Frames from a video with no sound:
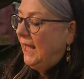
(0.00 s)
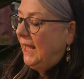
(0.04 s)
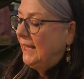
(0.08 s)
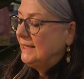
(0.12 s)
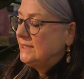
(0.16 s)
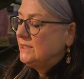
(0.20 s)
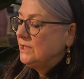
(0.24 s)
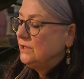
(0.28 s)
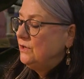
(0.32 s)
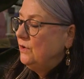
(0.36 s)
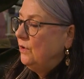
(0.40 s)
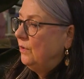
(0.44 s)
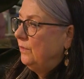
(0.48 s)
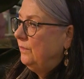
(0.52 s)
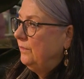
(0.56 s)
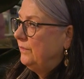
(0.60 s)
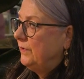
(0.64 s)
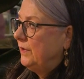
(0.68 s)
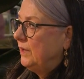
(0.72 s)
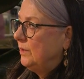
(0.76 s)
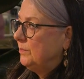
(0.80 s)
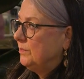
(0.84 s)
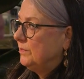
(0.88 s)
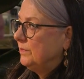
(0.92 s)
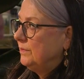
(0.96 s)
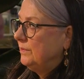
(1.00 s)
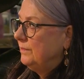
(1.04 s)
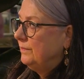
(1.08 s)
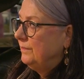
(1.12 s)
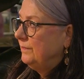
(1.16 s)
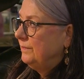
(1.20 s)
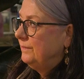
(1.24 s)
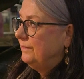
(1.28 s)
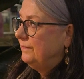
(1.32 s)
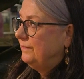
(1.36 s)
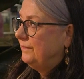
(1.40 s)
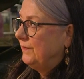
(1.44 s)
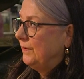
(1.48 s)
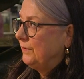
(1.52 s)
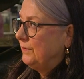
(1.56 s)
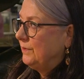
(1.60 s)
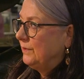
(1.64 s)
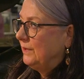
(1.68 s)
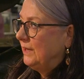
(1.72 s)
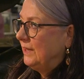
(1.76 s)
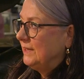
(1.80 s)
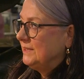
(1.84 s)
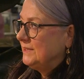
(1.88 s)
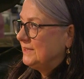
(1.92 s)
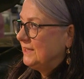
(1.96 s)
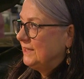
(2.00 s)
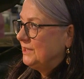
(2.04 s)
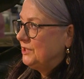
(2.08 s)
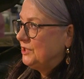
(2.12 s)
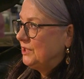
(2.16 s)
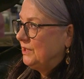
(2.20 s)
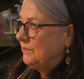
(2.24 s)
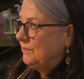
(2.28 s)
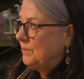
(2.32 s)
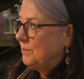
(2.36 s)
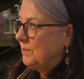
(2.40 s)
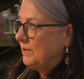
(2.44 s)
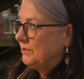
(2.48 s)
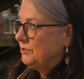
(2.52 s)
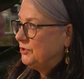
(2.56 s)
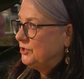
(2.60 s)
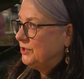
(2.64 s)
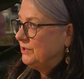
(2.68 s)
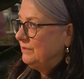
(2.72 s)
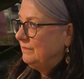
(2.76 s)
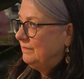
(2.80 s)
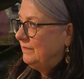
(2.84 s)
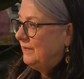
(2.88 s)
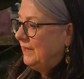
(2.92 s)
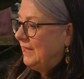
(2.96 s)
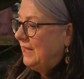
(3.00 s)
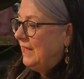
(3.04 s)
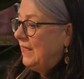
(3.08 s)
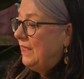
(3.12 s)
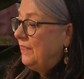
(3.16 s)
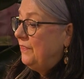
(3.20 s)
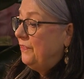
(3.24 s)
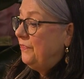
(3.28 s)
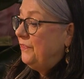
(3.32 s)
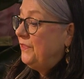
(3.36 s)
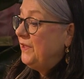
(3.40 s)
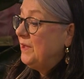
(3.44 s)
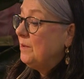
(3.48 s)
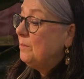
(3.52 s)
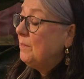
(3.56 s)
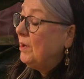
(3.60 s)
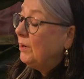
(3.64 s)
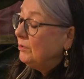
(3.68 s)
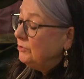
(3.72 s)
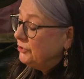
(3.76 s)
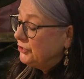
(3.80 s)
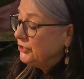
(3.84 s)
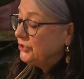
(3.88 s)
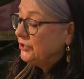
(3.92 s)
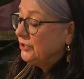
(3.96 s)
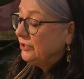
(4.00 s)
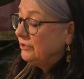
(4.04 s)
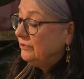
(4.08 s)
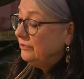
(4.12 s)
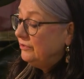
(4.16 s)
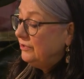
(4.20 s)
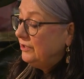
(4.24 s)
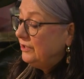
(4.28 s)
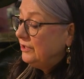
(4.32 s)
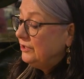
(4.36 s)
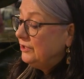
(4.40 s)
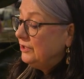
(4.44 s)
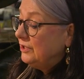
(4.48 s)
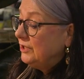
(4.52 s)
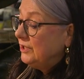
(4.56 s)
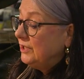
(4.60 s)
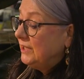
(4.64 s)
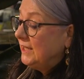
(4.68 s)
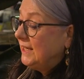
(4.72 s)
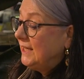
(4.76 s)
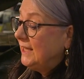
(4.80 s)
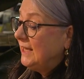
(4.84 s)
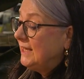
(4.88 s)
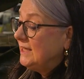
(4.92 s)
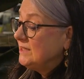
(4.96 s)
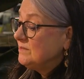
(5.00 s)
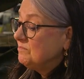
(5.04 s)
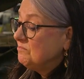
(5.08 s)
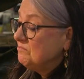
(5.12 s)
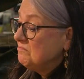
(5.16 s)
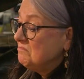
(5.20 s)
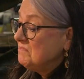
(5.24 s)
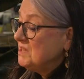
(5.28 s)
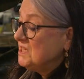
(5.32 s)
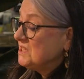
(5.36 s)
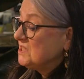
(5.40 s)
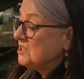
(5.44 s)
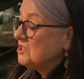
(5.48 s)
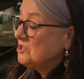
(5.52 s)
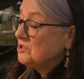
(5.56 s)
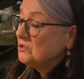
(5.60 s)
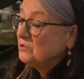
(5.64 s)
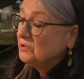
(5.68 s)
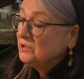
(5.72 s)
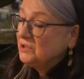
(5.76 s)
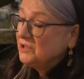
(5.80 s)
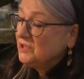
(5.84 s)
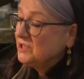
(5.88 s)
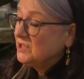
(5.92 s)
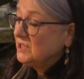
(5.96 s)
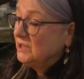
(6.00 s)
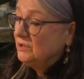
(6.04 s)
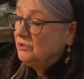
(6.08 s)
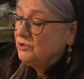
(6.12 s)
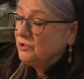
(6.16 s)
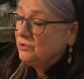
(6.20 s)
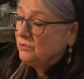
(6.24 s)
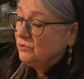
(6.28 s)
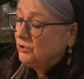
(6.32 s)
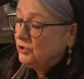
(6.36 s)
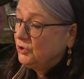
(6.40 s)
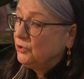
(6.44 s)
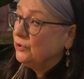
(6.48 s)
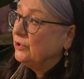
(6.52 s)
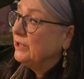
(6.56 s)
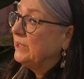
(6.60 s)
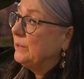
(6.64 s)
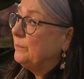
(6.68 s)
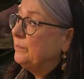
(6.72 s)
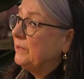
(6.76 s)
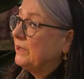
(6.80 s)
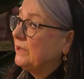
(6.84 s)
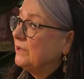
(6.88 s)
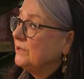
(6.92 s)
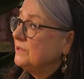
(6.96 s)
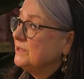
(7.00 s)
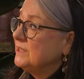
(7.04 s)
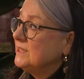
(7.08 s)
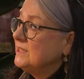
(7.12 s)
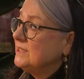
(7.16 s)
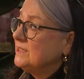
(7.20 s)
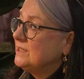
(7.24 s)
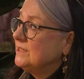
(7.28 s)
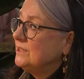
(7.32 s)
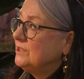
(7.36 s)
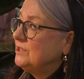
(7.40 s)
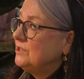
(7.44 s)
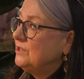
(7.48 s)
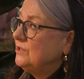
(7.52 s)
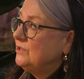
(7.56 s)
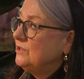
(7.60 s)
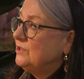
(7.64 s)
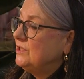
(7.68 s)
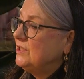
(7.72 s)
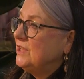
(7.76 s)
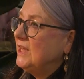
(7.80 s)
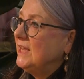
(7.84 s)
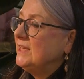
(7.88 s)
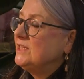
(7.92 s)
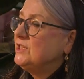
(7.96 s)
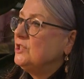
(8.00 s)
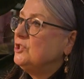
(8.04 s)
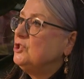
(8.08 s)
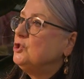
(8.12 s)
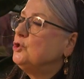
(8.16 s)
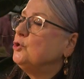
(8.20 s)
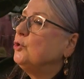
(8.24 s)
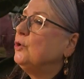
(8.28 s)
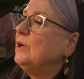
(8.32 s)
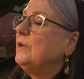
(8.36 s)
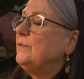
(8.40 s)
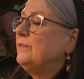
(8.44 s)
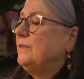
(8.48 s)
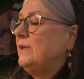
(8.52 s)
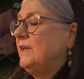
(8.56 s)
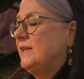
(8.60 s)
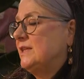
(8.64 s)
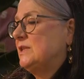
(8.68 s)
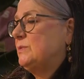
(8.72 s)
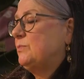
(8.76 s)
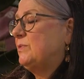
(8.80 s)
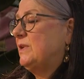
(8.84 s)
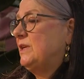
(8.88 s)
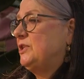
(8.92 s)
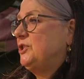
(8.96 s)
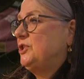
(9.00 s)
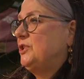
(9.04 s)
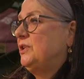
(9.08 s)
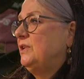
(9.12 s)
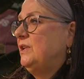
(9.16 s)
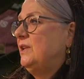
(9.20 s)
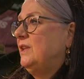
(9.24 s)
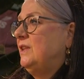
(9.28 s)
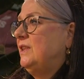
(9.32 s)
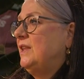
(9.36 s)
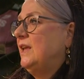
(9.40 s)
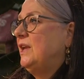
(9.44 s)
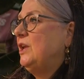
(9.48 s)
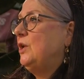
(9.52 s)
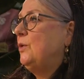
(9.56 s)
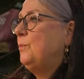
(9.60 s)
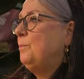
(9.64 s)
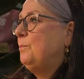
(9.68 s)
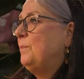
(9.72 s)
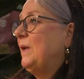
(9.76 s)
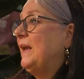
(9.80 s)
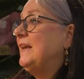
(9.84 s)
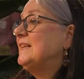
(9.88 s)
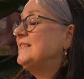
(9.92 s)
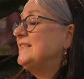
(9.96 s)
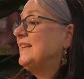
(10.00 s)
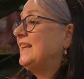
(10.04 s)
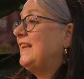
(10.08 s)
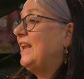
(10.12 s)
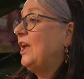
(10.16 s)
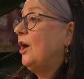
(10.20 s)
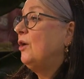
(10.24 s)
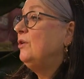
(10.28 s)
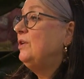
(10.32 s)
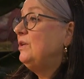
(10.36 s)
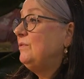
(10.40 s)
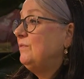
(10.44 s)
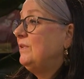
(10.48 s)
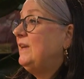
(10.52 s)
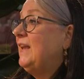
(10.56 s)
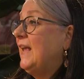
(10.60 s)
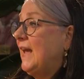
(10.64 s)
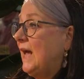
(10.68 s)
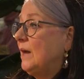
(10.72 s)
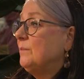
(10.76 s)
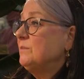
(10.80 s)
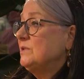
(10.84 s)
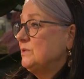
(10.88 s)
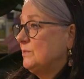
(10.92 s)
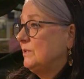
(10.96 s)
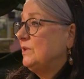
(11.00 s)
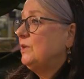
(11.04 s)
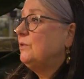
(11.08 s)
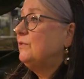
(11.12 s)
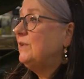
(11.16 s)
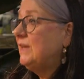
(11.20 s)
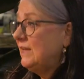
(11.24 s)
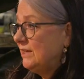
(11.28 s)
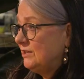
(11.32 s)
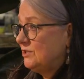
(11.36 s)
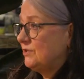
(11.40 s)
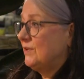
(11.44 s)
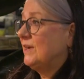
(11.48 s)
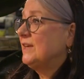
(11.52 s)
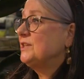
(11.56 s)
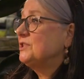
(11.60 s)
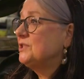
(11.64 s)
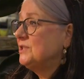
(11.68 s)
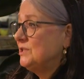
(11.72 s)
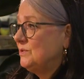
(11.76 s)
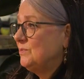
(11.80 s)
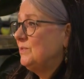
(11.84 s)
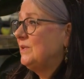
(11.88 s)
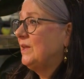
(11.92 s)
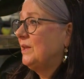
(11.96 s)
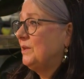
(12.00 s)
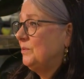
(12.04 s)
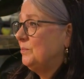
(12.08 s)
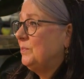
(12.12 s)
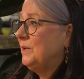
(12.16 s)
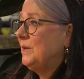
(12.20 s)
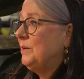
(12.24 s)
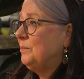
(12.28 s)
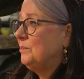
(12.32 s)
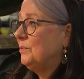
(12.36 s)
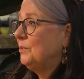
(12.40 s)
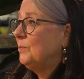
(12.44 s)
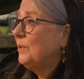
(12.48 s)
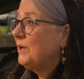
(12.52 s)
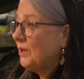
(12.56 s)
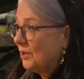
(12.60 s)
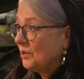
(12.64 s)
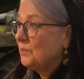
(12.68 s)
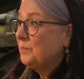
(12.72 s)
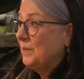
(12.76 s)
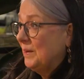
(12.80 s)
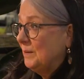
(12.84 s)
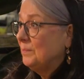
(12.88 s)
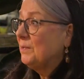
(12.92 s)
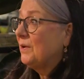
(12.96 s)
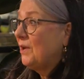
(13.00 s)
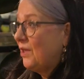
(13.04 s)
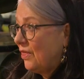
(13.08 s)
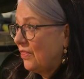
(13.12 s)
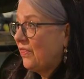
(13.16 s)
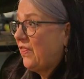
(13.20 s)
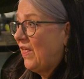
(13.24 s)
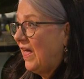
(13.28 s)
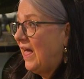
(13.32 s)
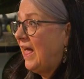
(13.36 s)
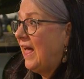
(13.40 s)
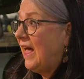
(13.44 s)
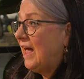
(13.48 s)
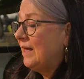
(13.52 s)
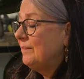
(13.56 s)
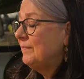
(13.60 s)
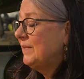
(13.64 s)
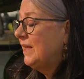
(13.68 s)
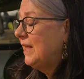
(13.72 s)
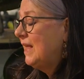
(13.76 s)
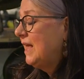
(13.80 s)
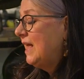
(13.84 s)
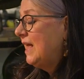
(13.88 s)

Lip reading: It's a non-verbal vocalization of emotion. The emotion is a sort of social joy, because it's a joyful expression that you basically only really happens when you're in interactions with other people, when other people are there.